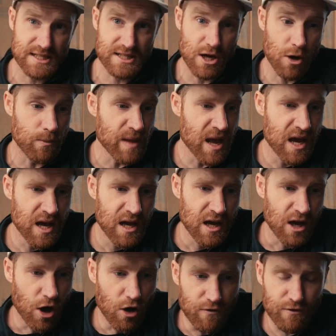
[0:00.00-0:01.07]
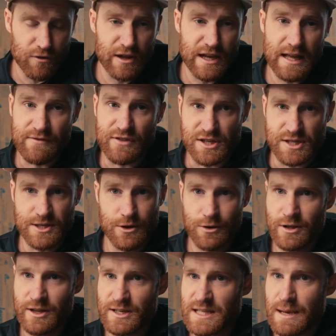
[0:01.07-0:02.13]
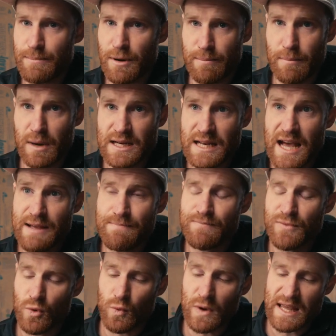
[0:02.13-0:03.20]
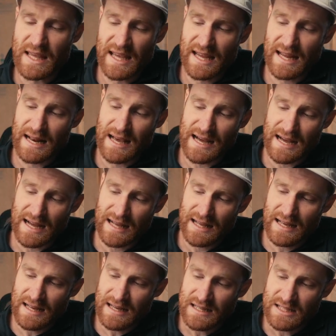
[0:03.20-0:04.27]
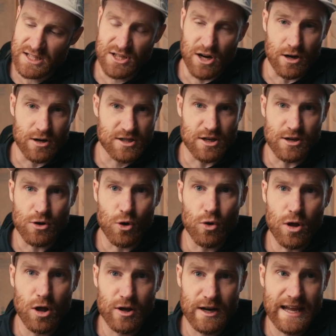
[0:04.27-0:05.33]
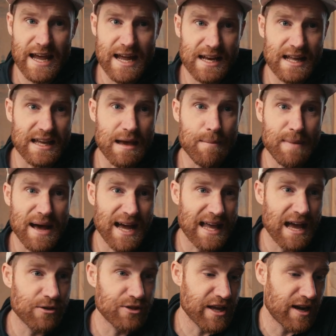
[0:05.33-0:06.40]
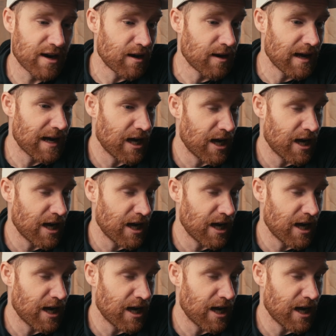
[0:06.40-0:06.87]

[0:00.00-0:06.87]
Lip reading: So hopefully if the snow clears up on Monday, we can start cold calling again, get back out there.